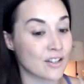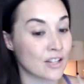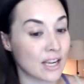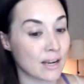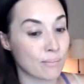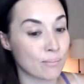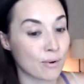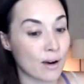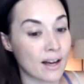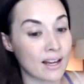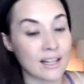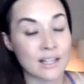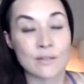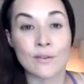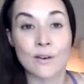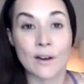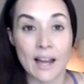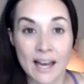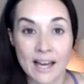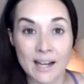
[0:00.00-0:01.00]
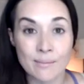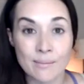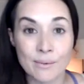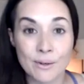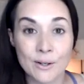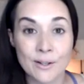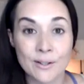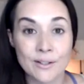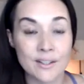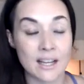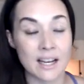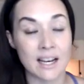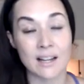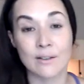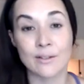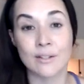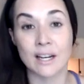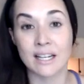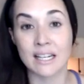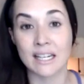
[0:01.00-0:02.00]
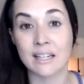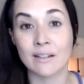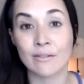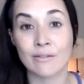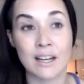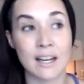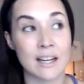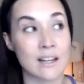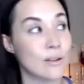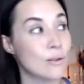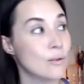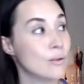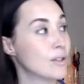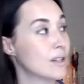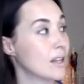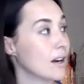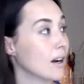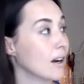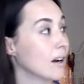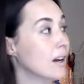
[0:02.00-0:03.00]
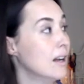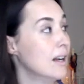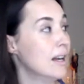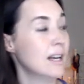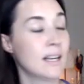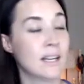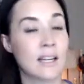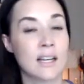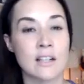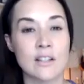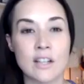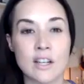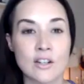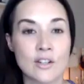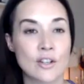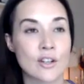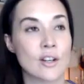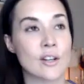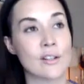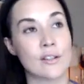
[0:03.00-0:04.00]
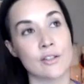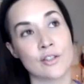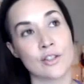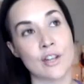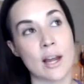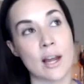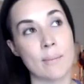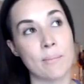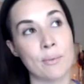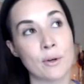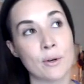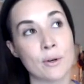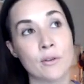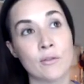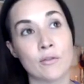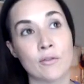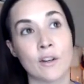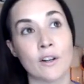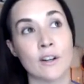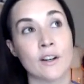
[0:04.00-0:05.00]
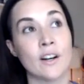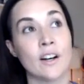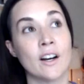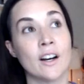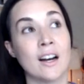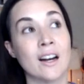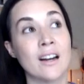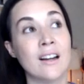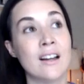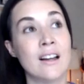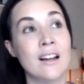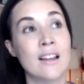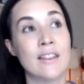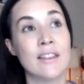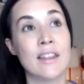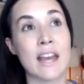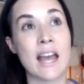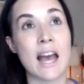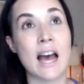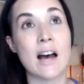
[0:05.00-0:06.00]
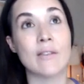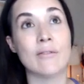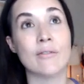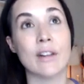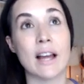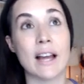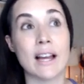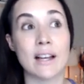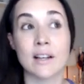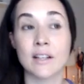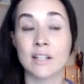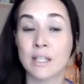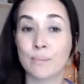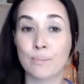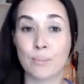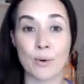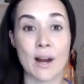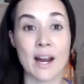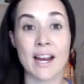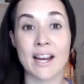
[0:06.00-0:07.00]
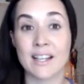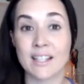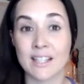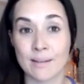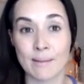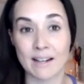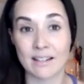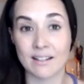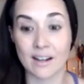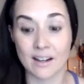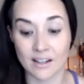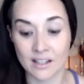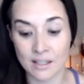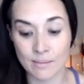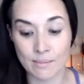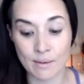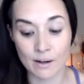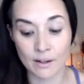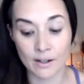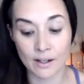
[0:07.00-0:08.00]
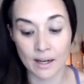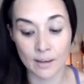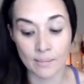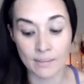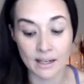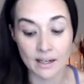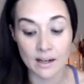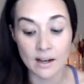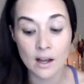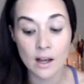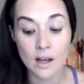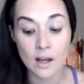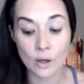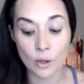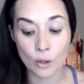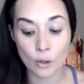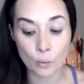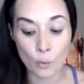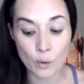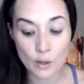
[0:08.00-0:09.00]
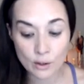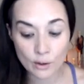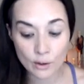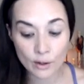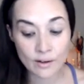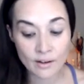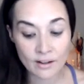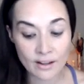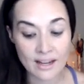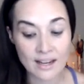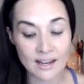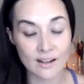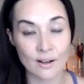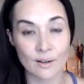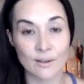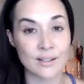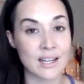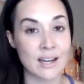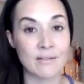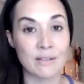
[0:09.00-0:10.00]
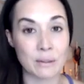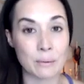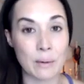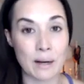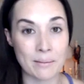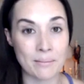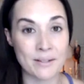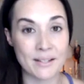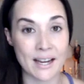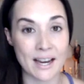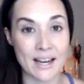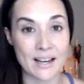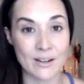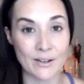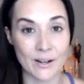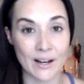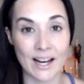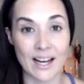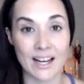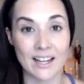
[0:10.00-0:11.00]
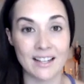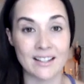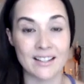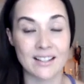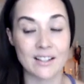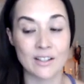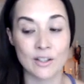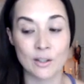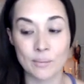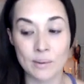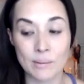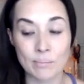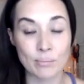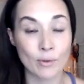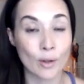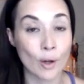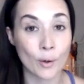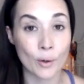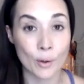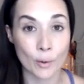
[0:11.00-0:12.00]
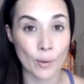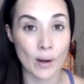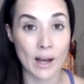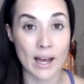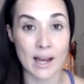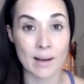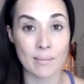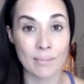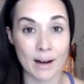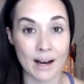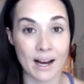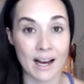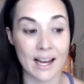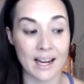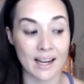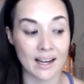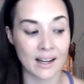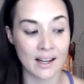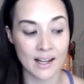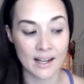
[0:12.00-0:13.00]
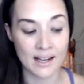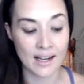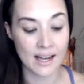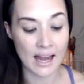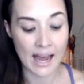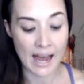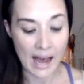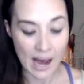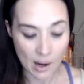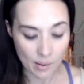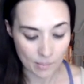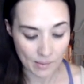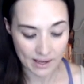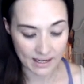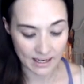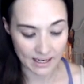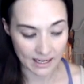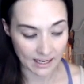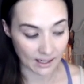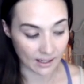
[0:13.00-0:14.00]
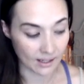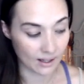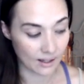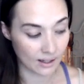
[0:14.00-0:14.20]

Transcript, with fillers: have products for animals that I use on Evie. I use their conditioner, there's shampoo for her. They have like sprays to make dogs smell good. I mean, when you go to the EcoSevy website, you guys, you'll be blown away by how many